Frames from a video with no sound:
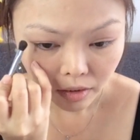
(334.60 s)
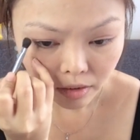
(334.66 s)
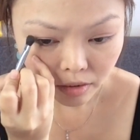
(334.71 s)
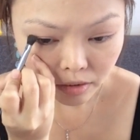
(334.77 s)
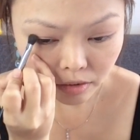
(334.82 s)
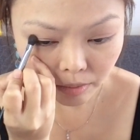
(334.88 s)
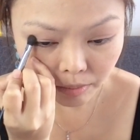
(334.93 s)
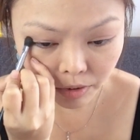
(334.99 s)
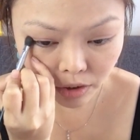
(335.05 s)

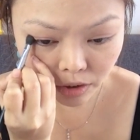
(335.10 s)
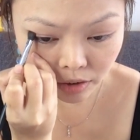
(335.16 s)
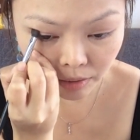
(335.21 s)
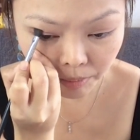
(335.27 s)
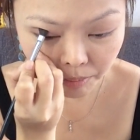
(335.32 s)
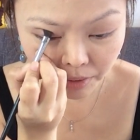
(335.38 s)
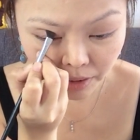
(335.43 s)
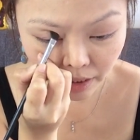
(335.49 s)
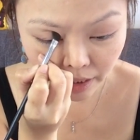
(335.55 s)
So I'm just
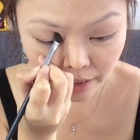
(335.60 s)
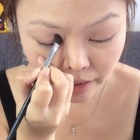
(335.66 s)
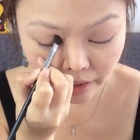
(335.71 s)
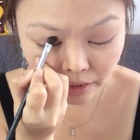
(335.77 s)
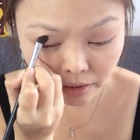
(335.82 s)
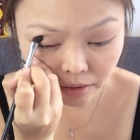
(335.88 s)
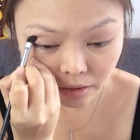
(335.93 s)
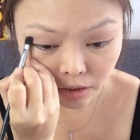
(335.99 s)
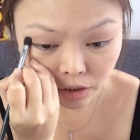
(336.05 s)

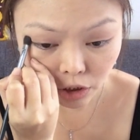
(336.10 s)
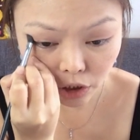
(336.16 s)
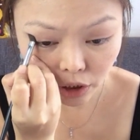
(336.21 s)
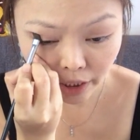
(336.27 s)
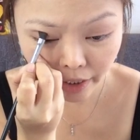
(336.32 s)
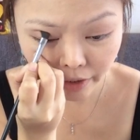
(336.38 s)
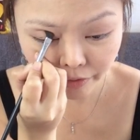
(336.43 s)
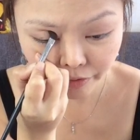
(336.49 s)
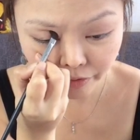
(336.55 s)
applying
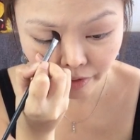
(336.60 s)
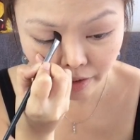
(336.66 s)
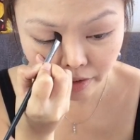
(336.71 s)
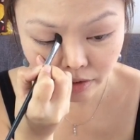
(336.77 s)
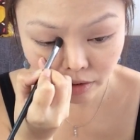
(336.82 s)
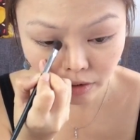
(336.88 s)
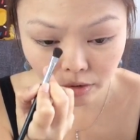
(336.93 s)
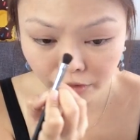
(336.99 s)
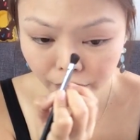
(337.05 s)
shade
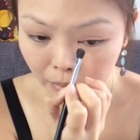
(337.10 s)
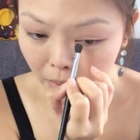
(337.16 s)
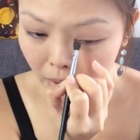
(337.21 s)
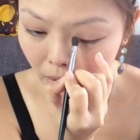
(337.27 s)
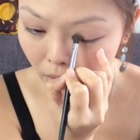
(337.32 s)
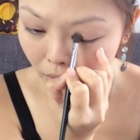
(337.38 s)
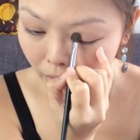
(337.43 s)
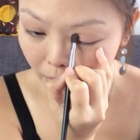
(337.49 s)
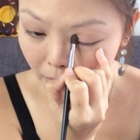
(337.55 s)
Fresco from the
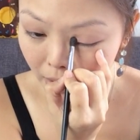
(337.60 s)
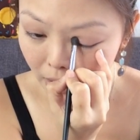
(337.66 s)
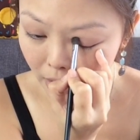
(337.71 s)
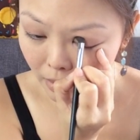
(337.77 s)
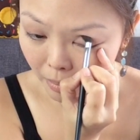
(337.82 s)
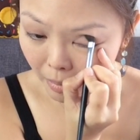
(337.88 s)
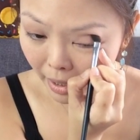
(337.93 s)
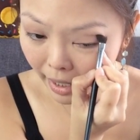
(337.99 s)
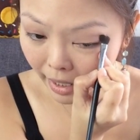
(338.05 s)

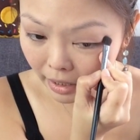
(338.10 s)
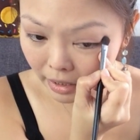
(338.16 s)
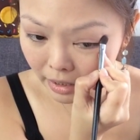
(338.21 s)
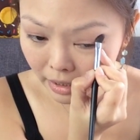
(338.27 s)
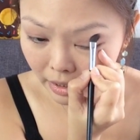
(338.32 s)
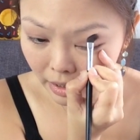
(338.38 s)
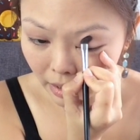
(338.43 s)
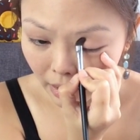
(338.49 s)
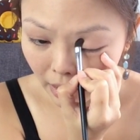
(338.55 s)
Mercier
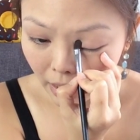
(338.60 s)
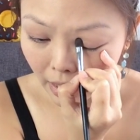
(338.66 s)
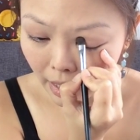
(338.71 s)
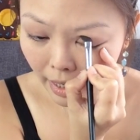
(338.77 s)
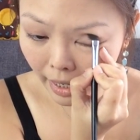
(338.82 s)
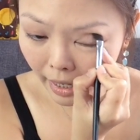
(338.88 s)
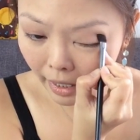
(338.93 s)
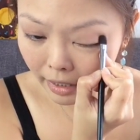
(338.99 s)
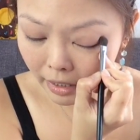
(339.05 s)
palette,
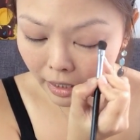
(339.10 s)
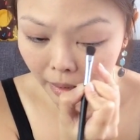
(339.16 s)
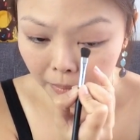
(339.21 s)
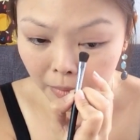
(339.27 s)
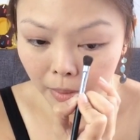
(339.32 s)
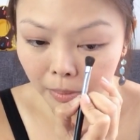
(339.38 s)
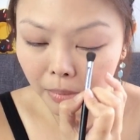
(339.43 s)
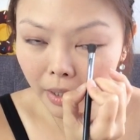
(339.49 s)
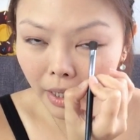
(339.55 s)
and I'm
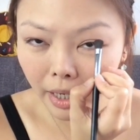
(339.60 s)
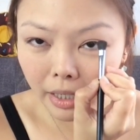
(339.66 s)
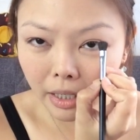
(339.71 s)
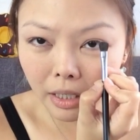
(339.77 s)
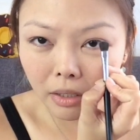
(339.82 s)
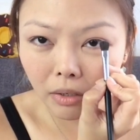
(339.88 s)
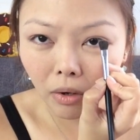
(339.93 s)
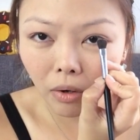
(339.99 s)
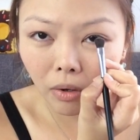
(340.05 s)
applying
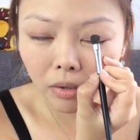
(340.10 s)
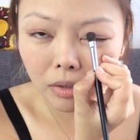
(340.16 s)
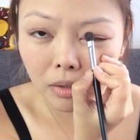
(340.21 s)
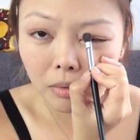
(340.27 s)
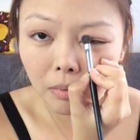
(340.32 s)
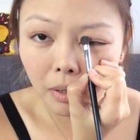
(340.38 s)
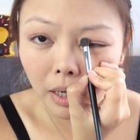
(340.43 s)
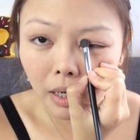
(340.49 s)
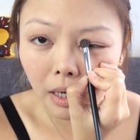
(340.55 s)
it all
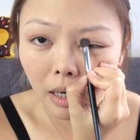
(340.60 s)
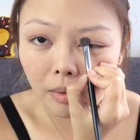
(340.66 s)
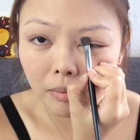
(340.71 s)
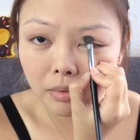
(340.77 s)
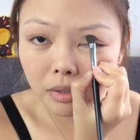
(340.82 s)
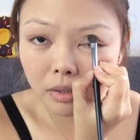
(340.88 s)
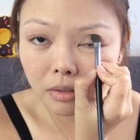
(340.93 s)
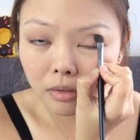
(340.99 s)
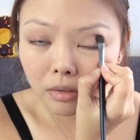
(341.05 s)
the way
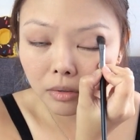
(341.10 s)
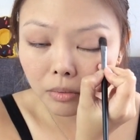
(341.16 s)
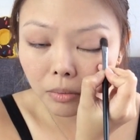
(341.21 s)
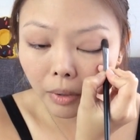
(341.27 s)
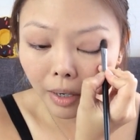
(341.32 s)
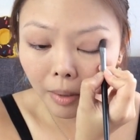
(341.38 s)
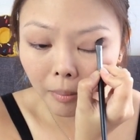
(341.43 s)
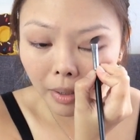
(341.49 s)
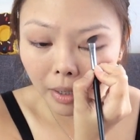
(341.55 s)
up to
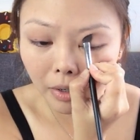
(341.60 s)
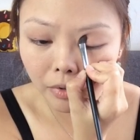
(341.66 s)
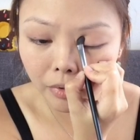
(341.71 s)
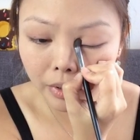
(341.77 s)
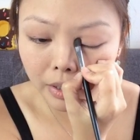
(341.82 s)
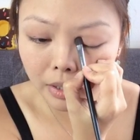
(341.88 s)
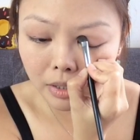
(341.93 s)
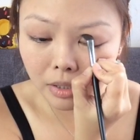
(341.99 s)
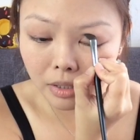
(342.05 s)
where my
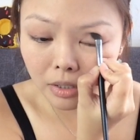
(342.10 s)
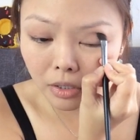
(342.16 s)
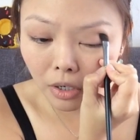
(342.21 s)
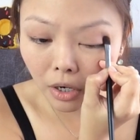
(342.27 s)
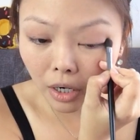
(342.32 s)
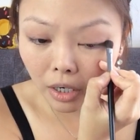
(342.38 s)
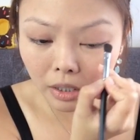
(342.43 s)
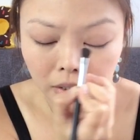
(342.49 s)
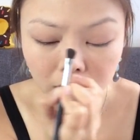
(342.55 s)
creases
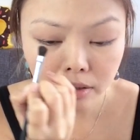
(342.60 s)
are.